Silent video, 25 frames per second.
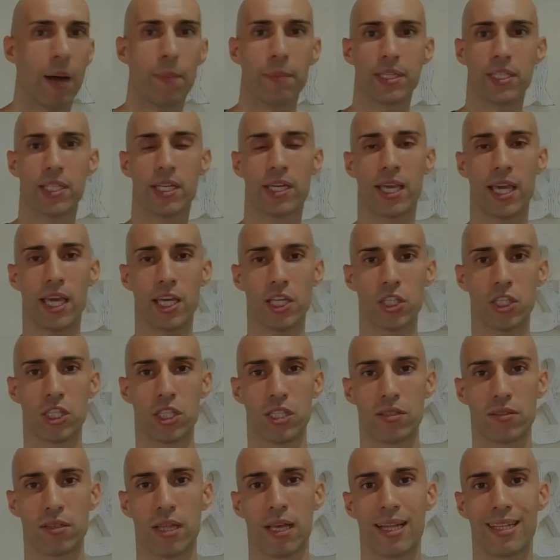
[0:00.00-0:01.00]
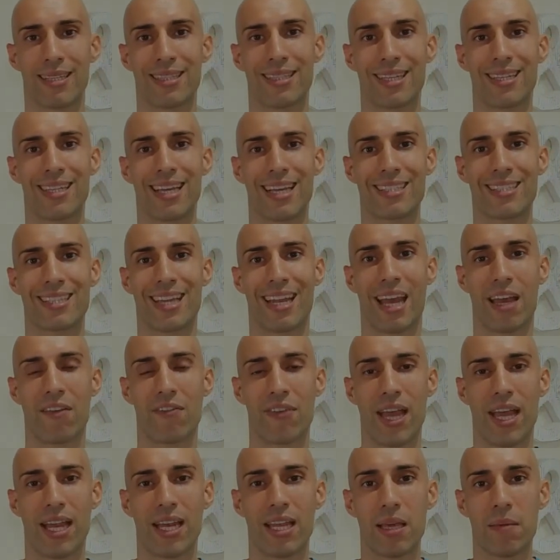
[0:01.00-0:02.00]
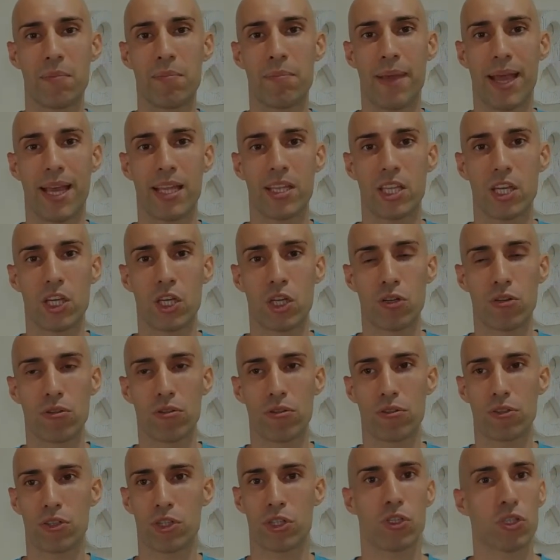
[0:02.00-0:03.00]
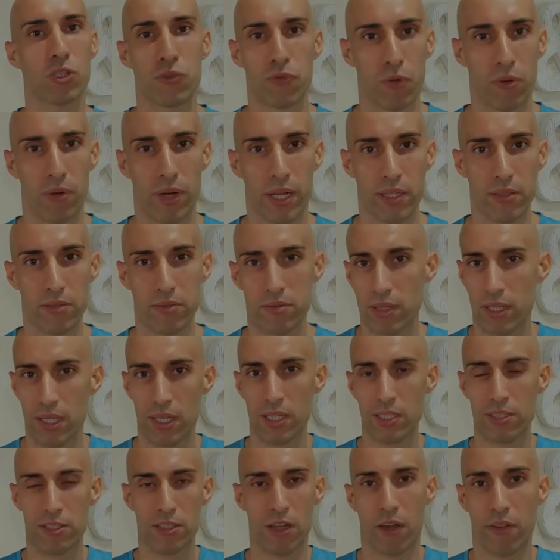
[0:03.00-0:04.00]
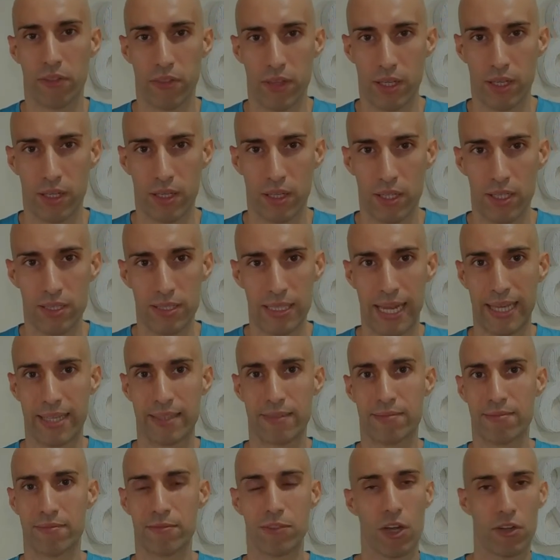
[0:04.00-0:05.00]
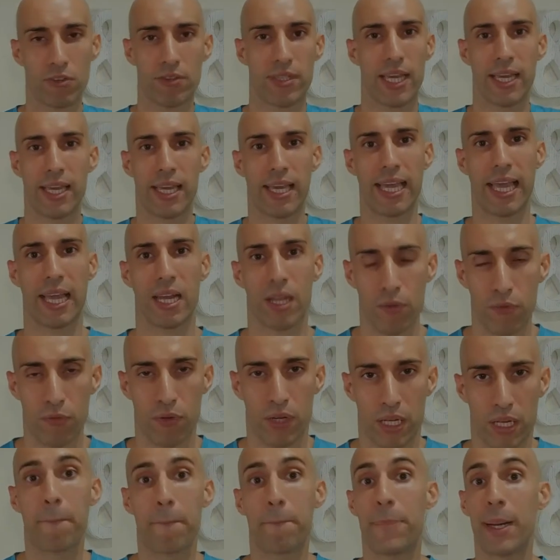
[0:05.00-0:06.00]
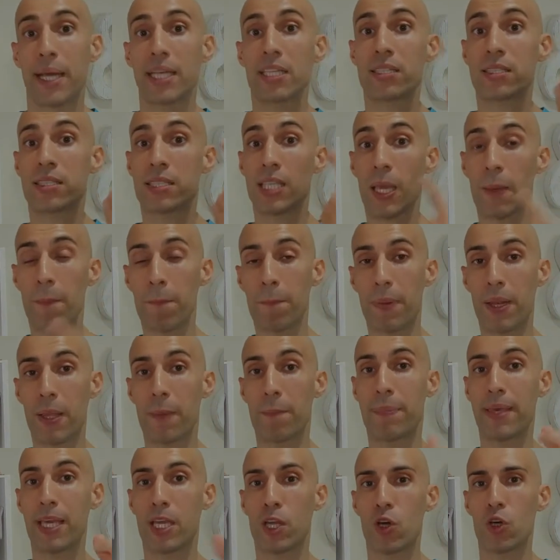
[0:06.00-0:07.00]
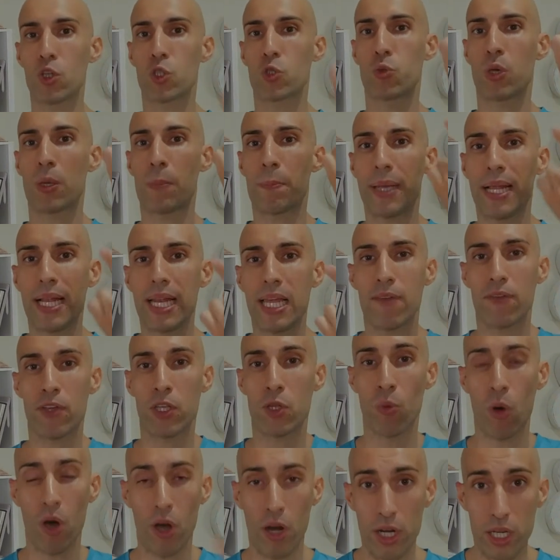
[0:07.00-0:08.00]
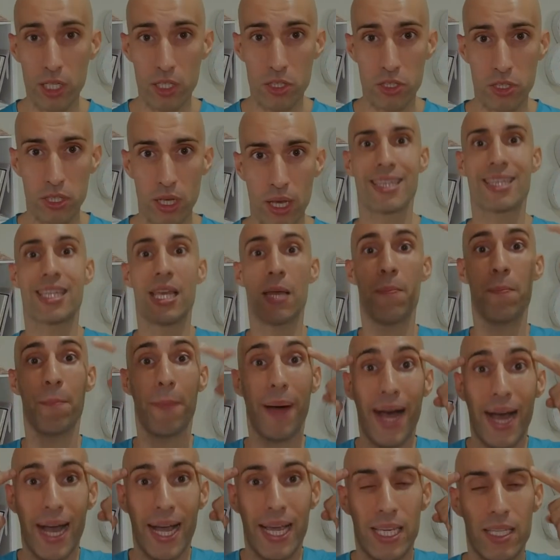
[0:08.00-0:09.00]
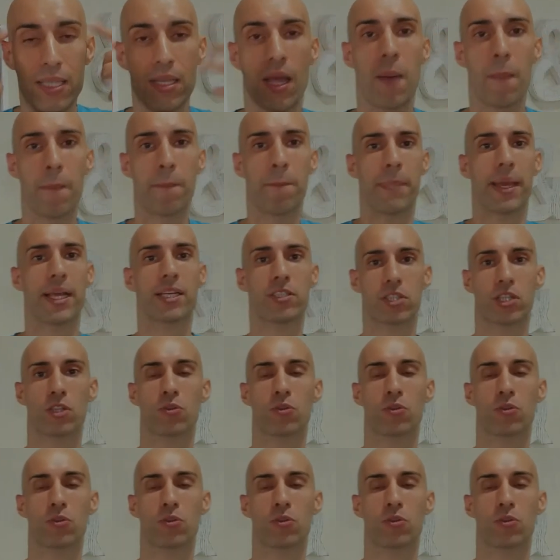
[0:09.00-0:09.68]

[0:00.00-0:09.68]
a medication that doesn't have any medical usefulness. It's nothing. It's like not taking anything. But simply because we believe it works, the mind makes